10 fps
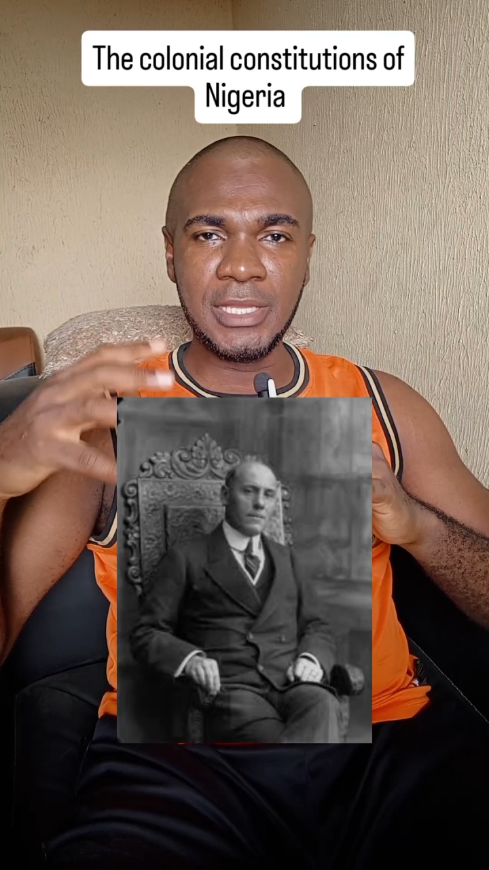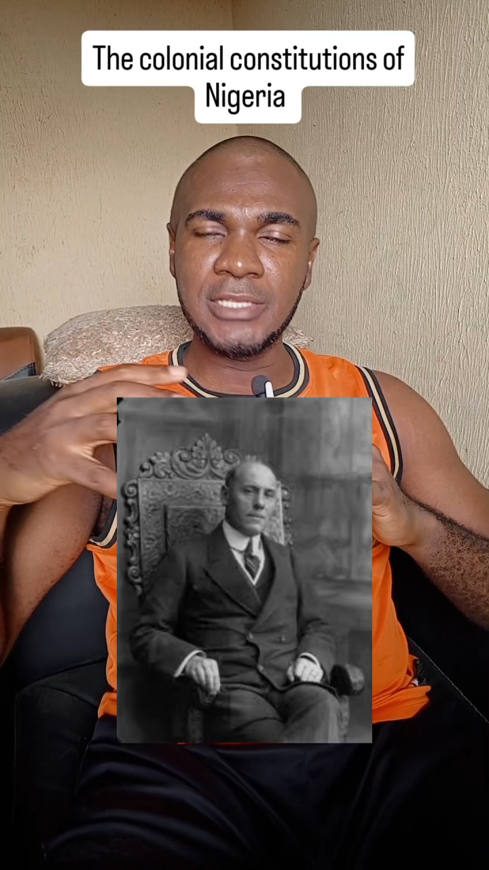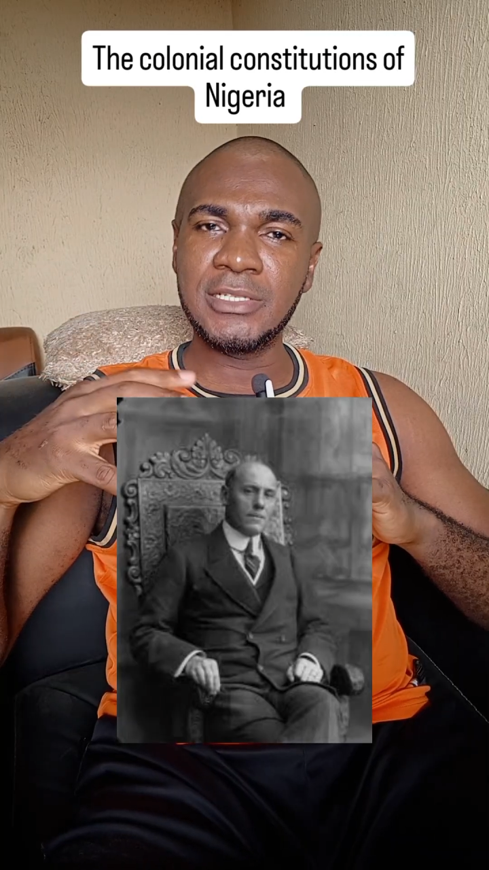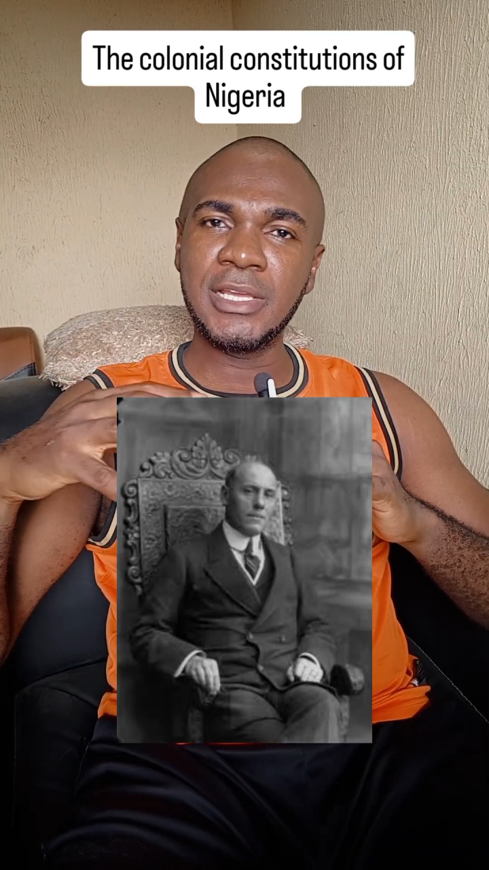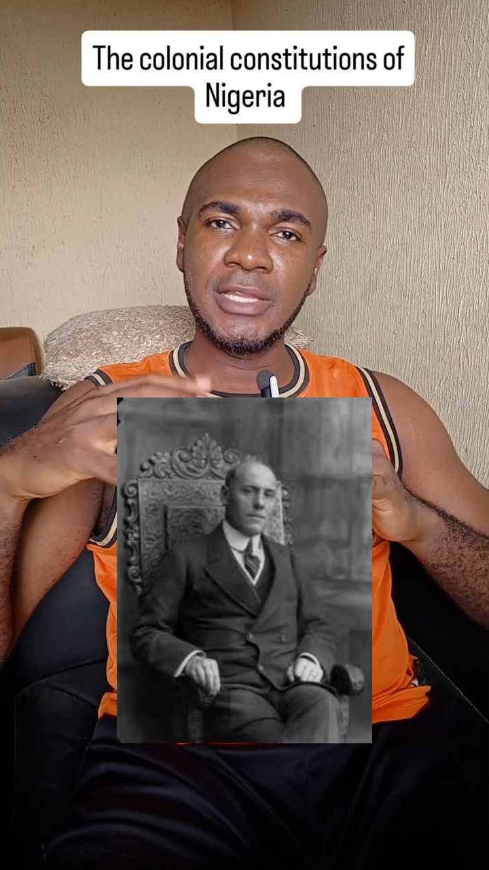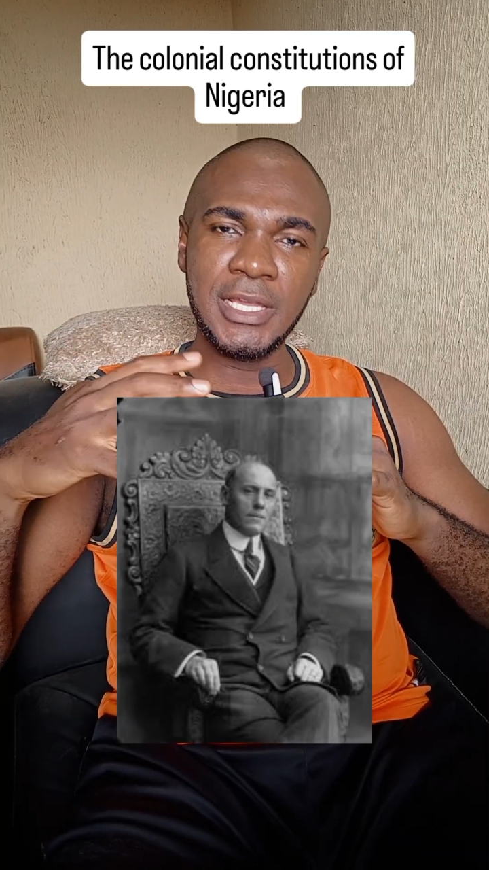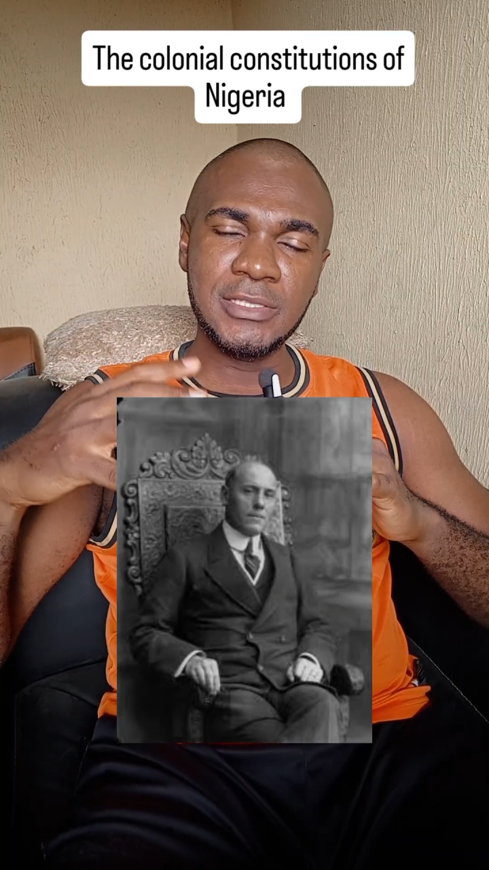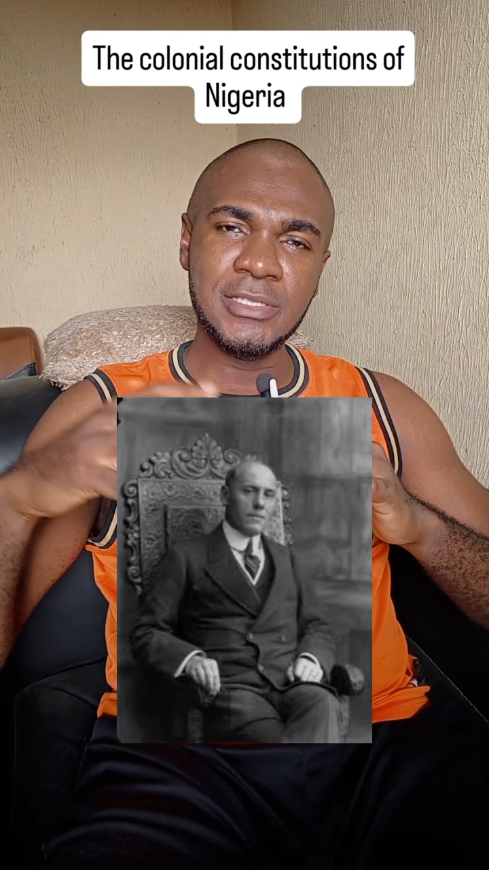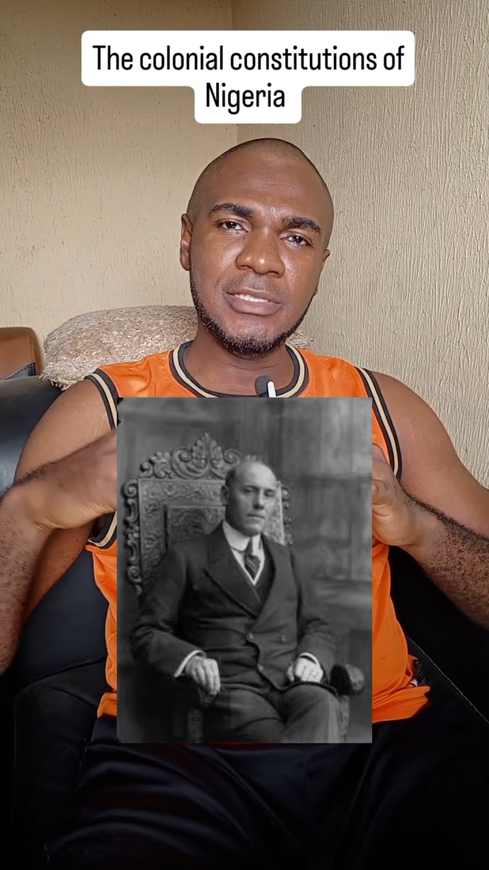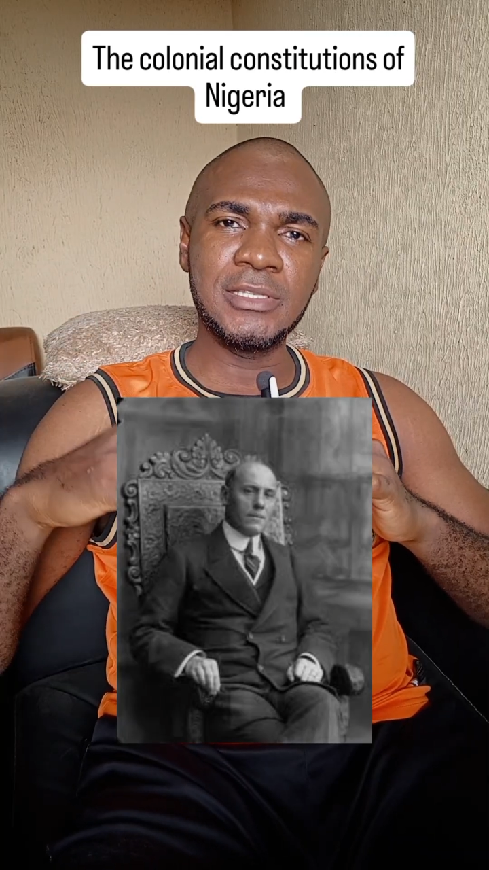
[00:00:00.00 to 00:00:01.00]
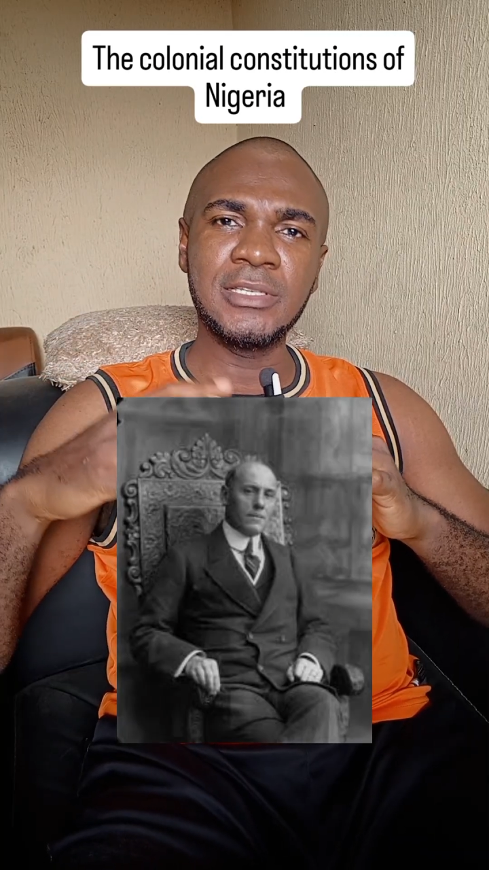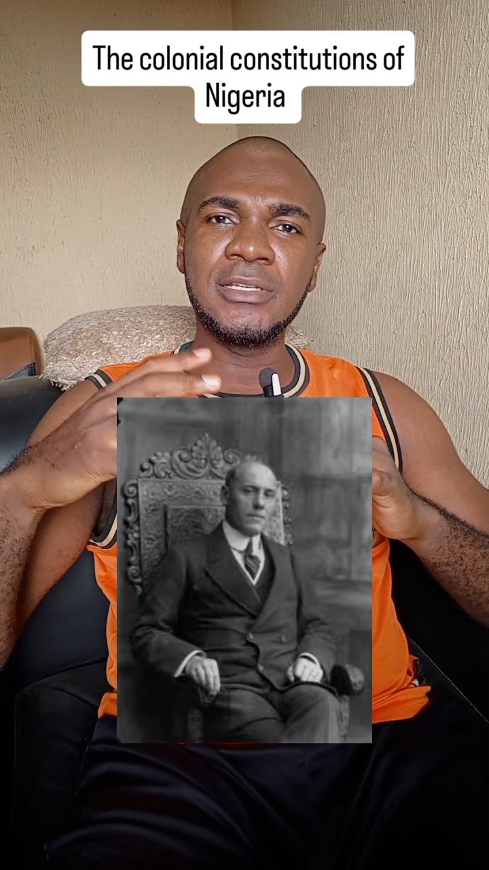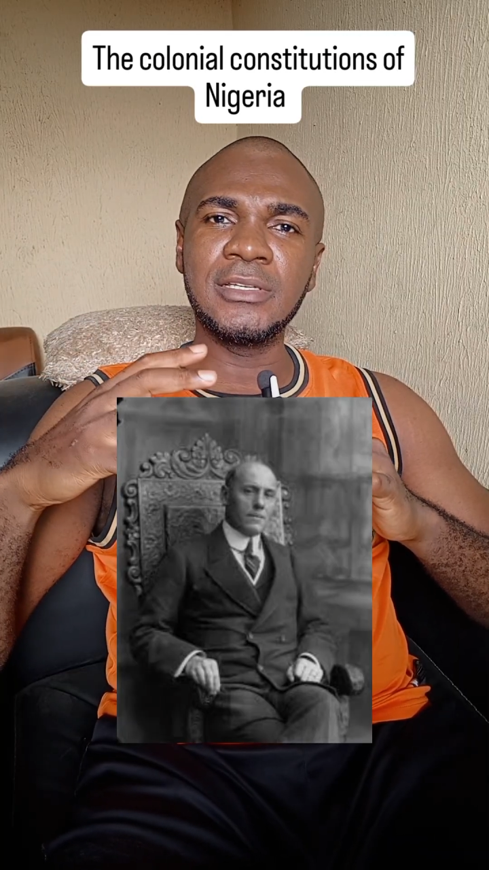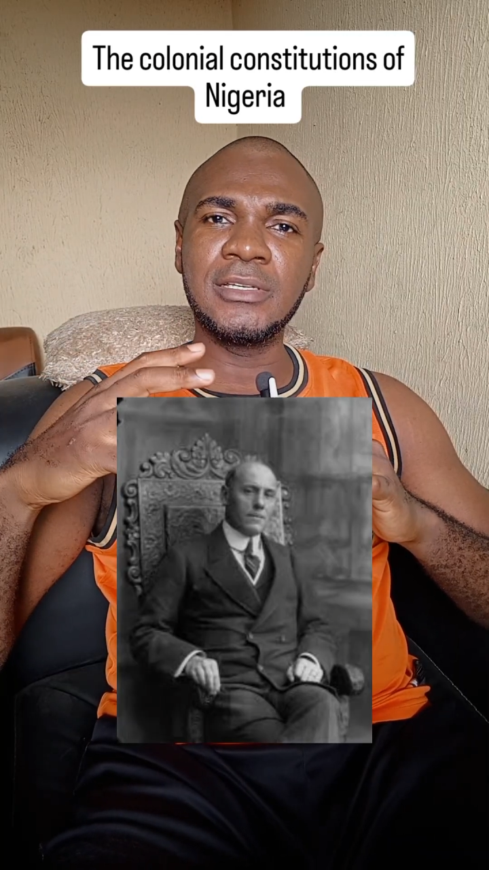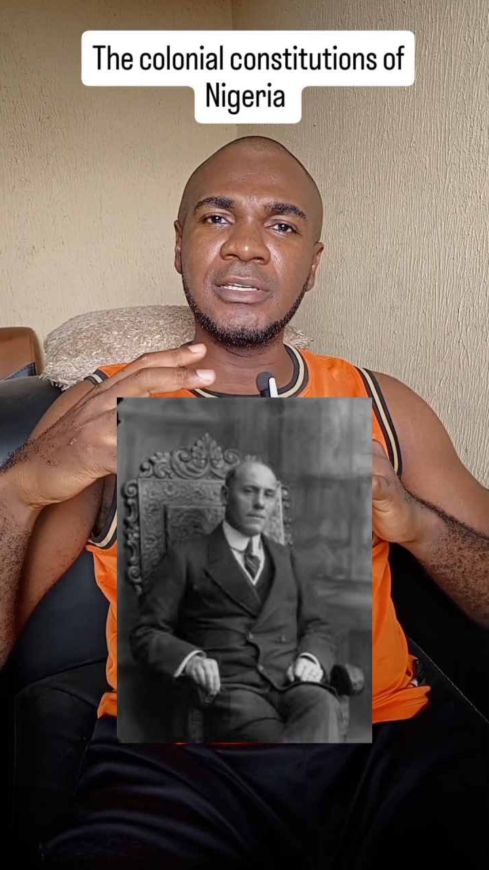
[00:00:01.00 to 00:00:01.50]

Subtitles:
Nigerian entity,